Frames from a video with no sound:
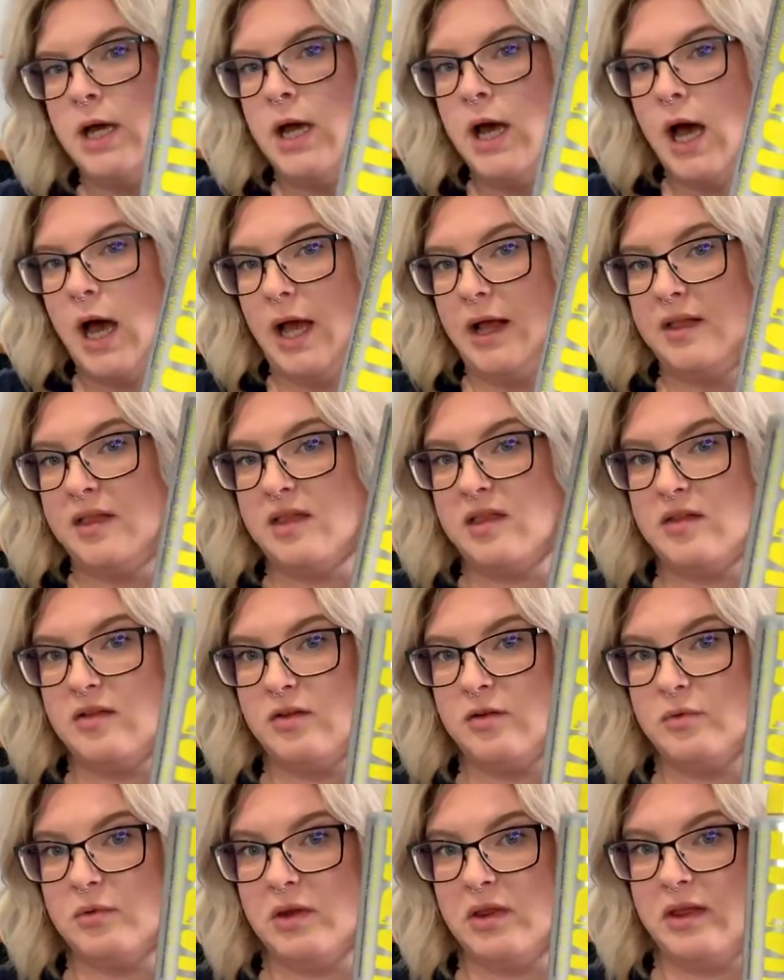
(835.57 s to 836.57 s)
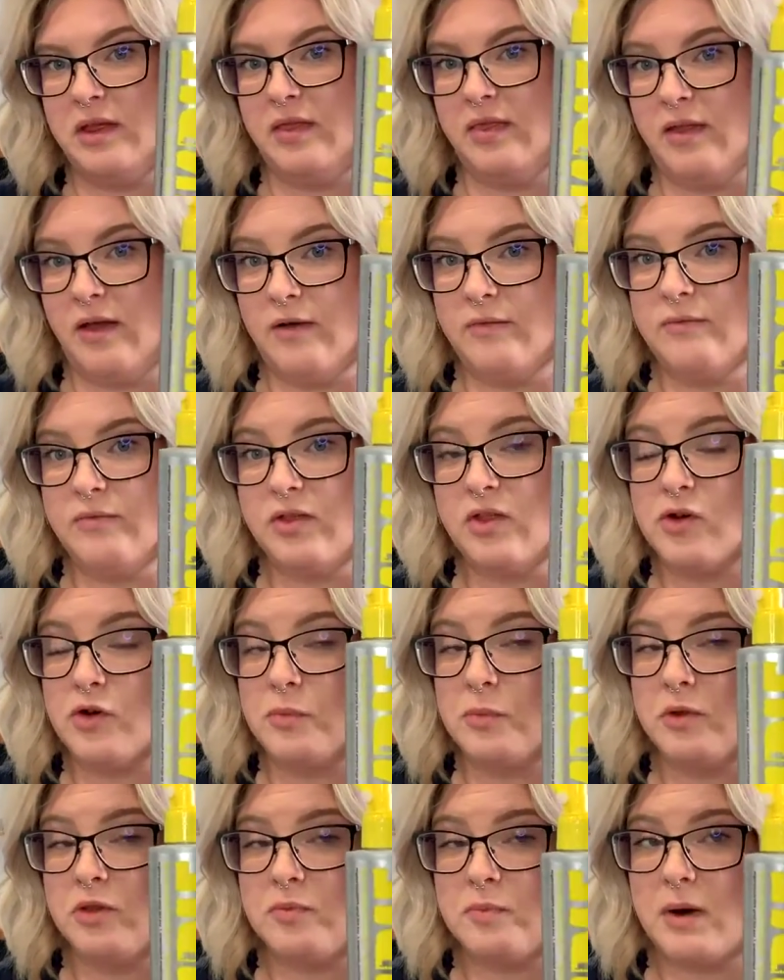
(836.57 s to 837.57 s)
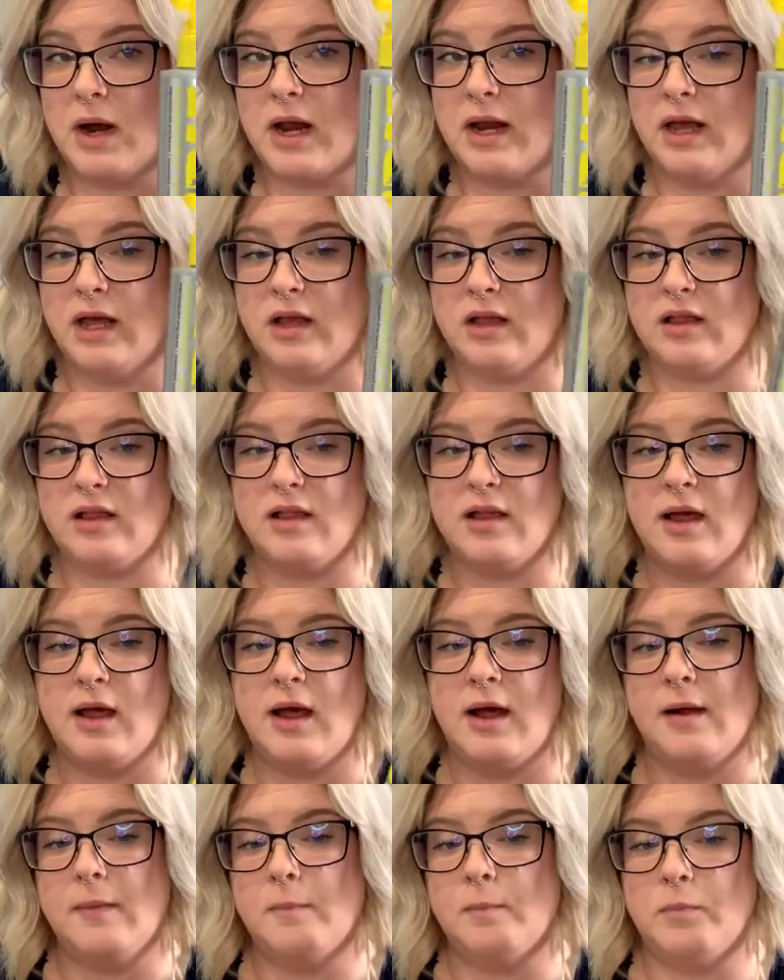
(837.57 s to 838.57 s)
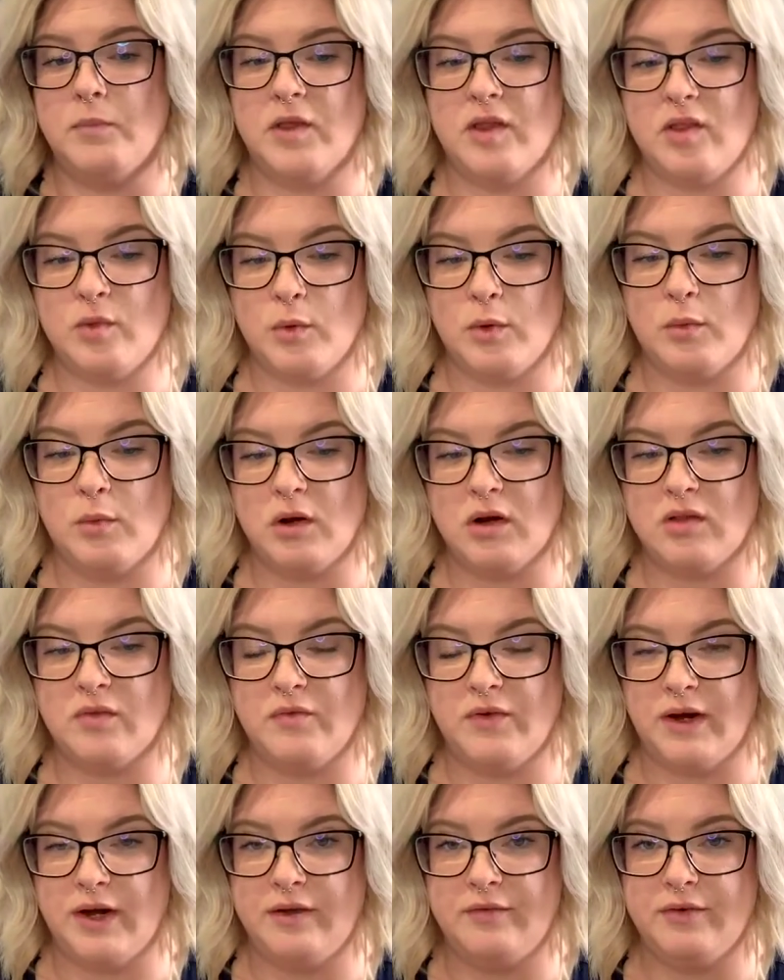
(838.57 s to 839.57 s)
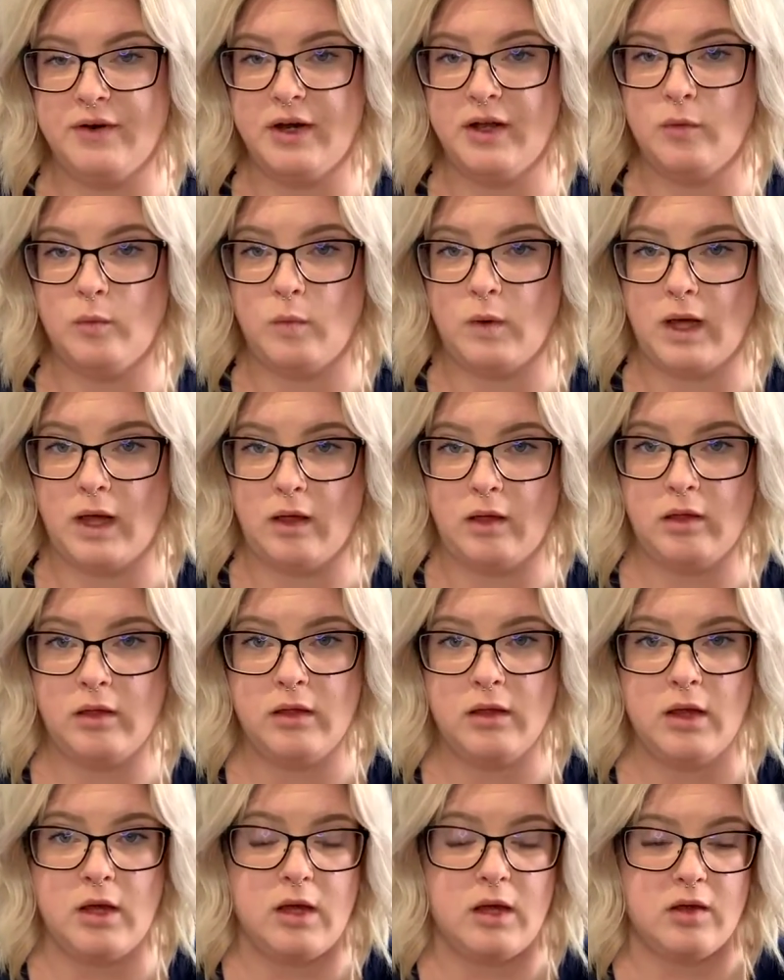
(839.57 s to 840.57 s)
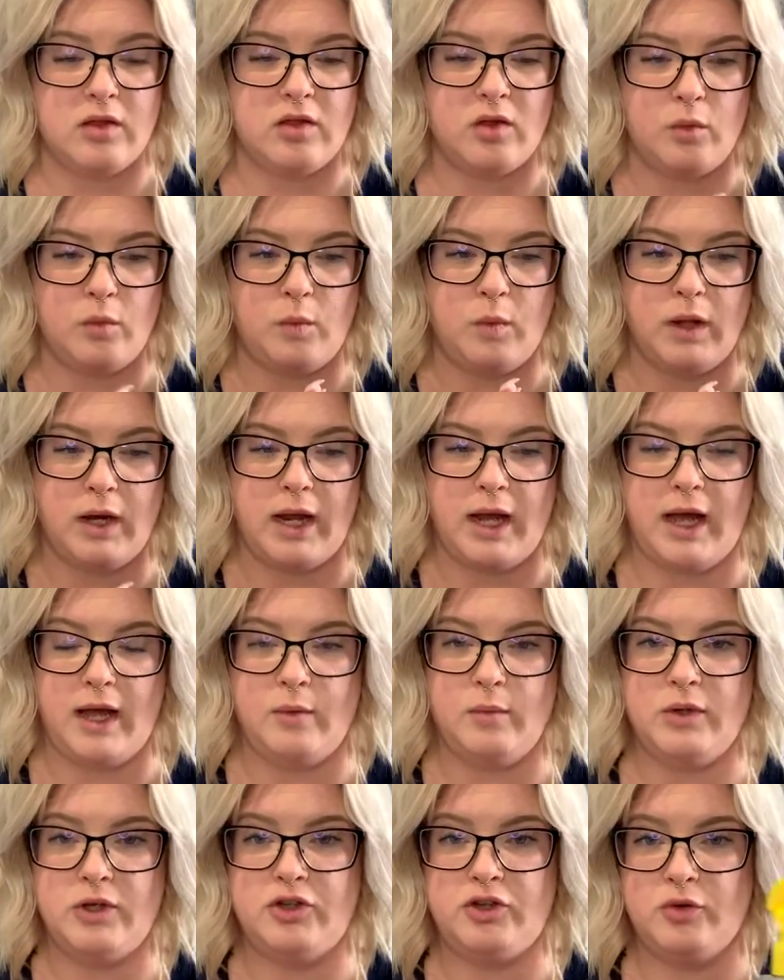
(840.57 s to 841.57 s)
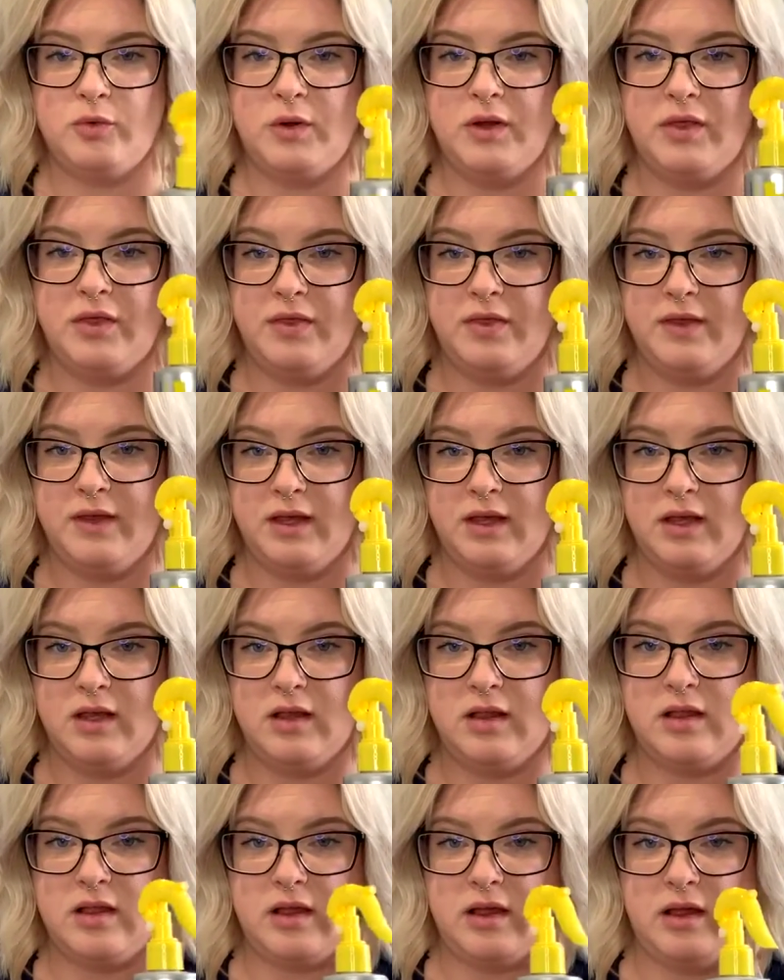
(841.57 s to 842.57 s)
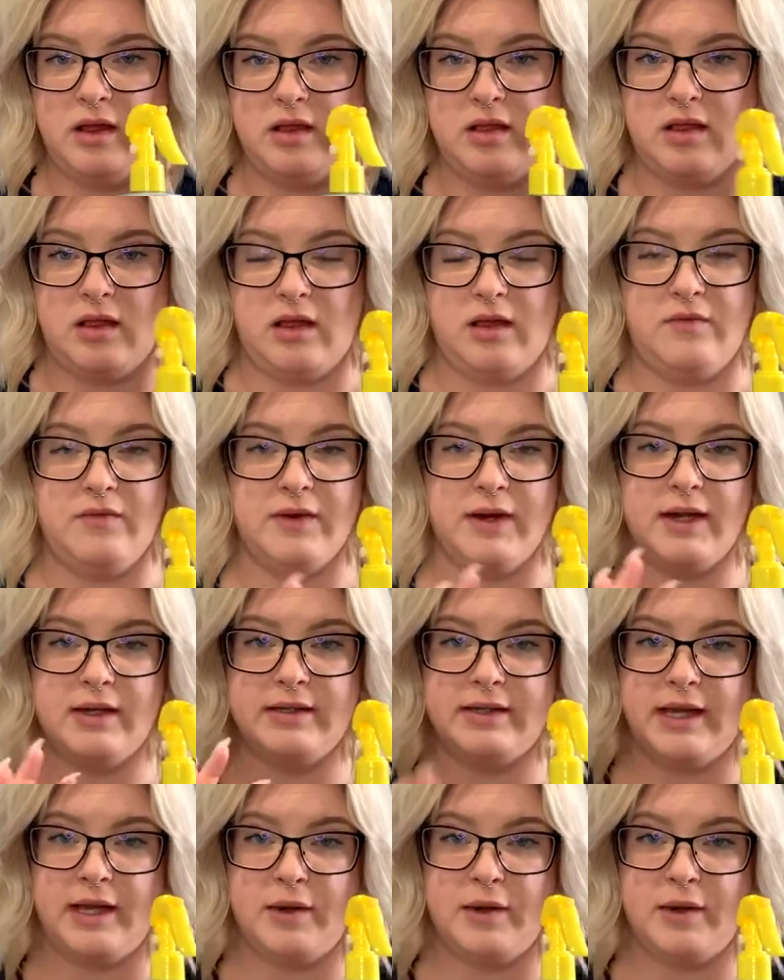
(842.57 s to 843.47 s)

I still really love Scruples products. This one works very, very well. So what I would do with this is, even on day